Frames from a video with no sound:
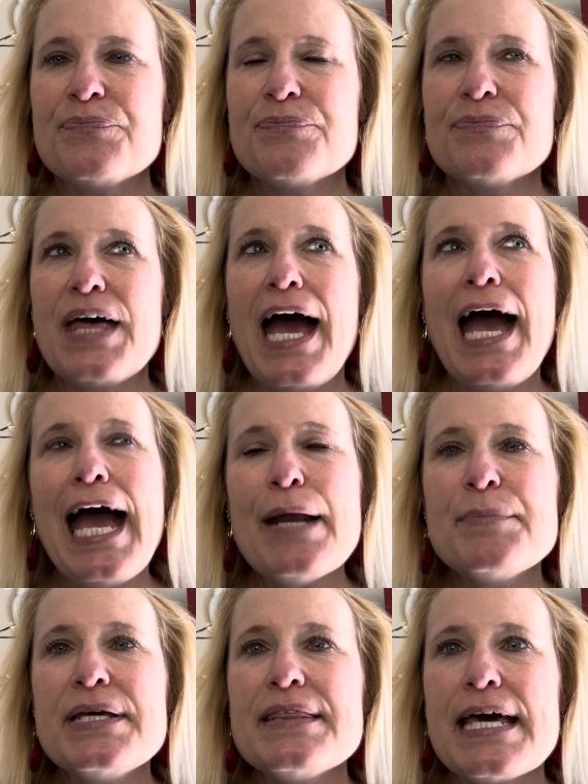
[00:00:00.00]
that had
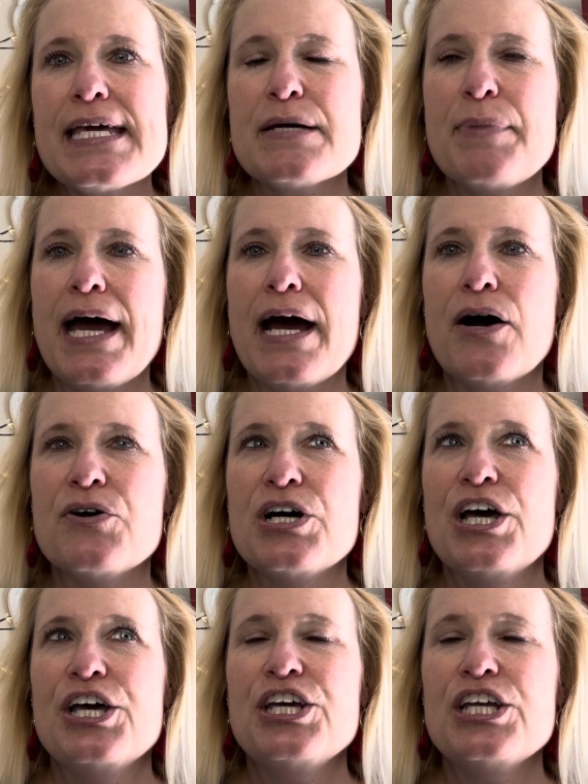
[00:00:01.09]
me think about,
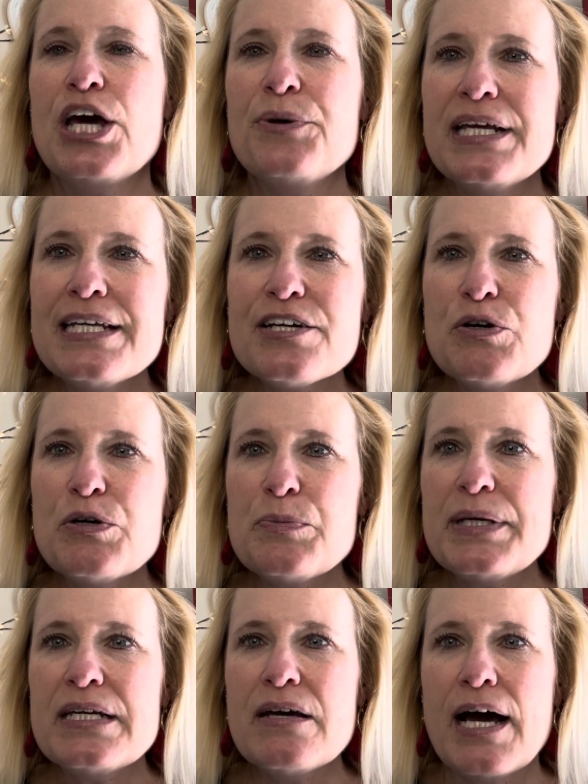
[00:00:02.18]
isn't it going to
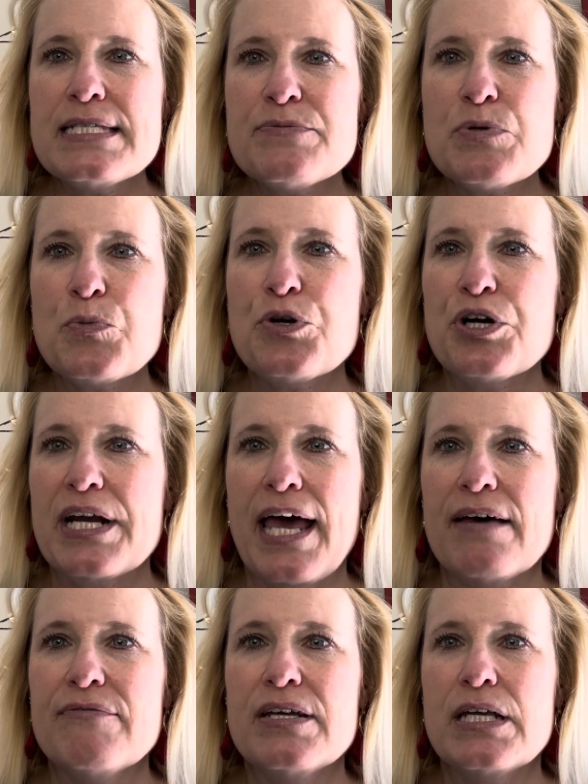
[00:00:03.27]
be nice when we're in
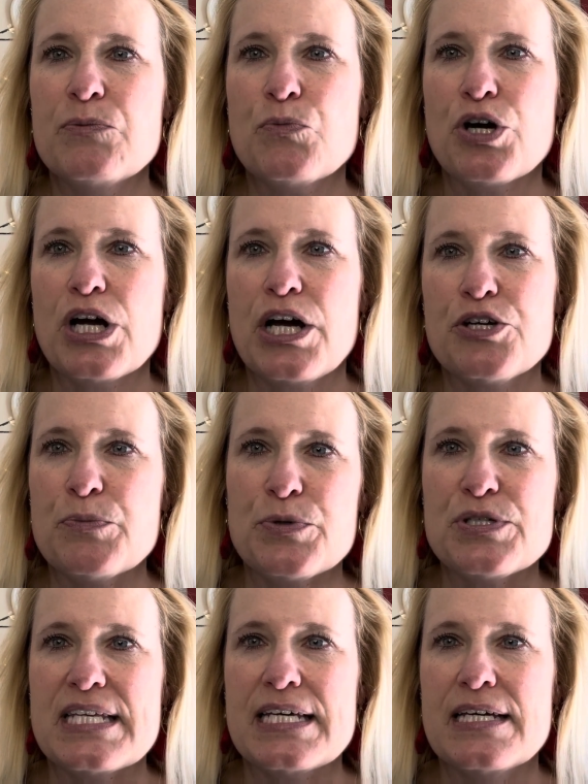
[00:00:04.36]
heaven and we're
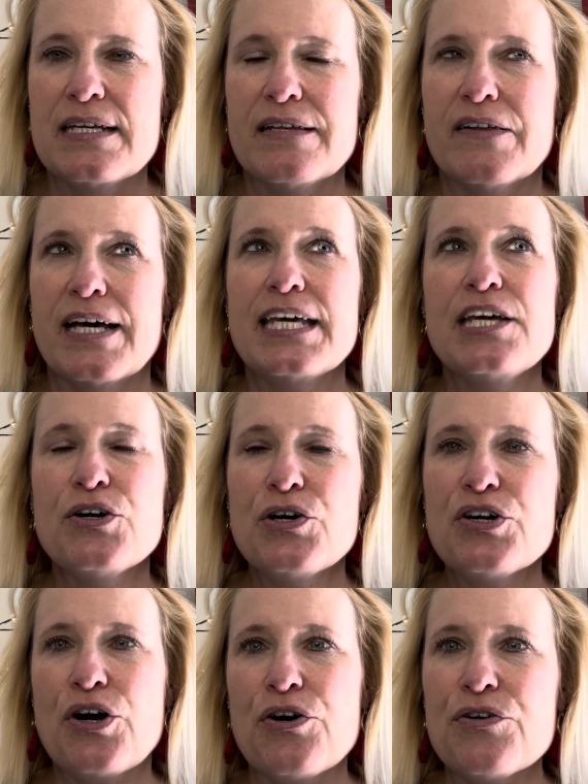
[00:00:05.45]
100%? Like here on
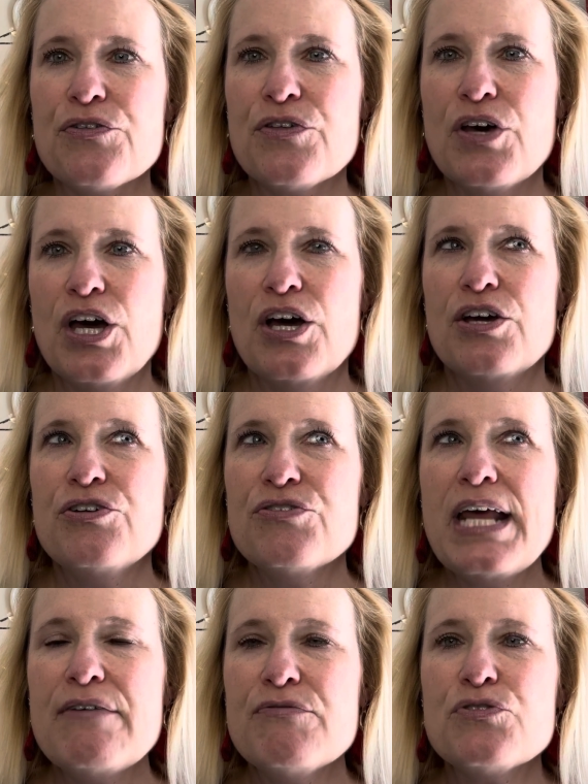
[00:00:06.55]
earth, you're
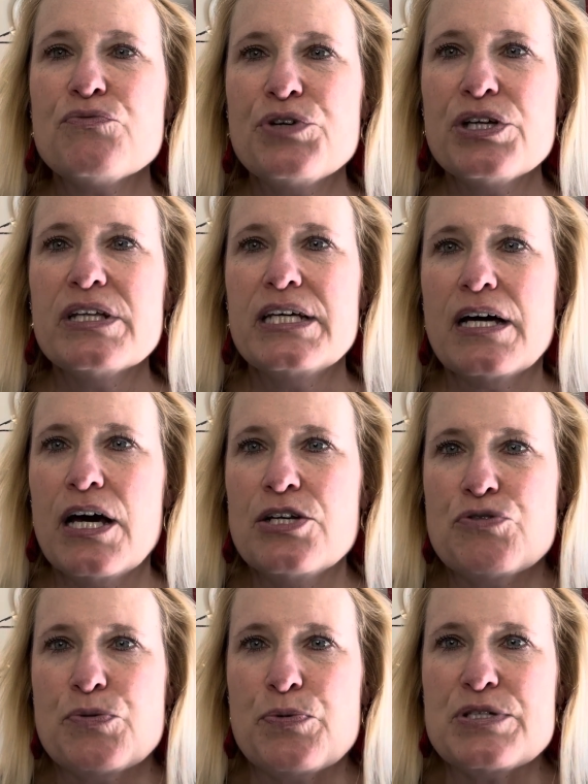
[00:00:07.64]
never really
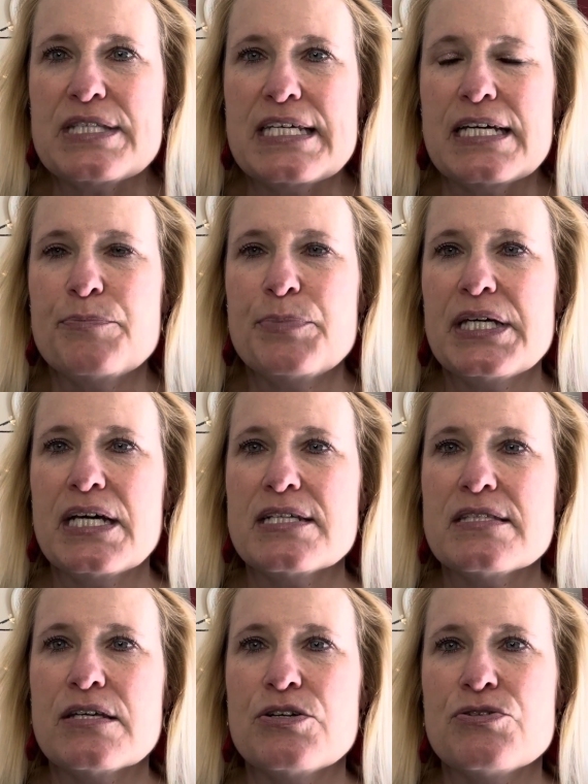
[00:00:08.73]
100% because
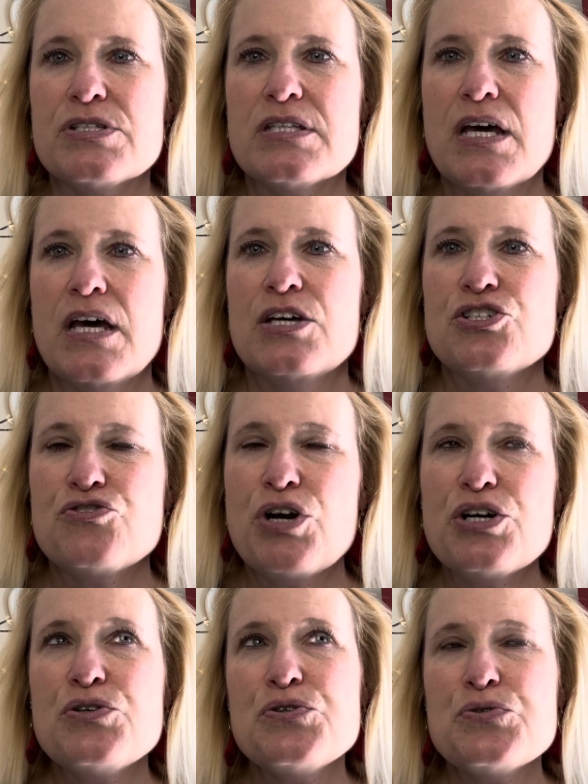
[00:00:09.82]
there's
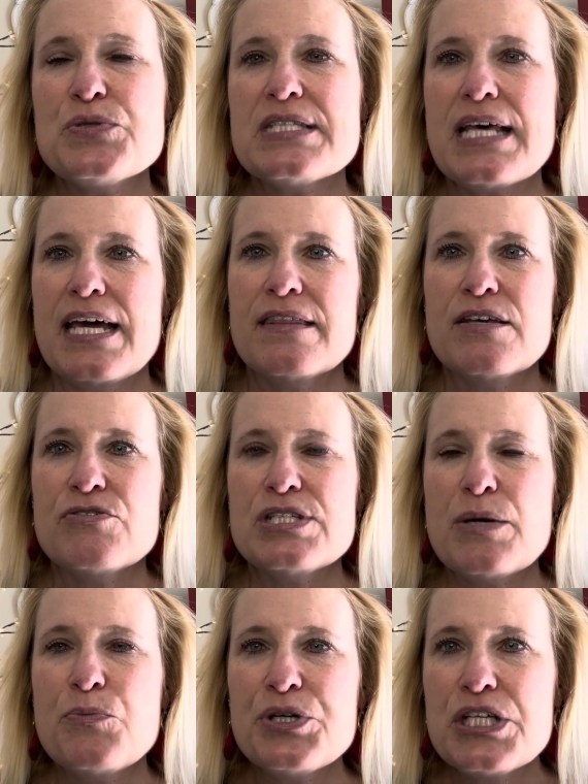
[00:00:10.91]
struggles and there's
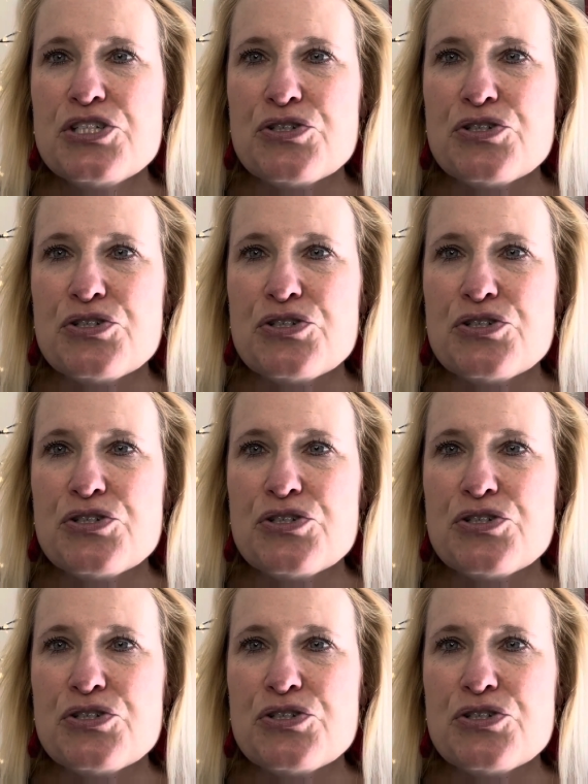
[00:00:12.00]
someone that you're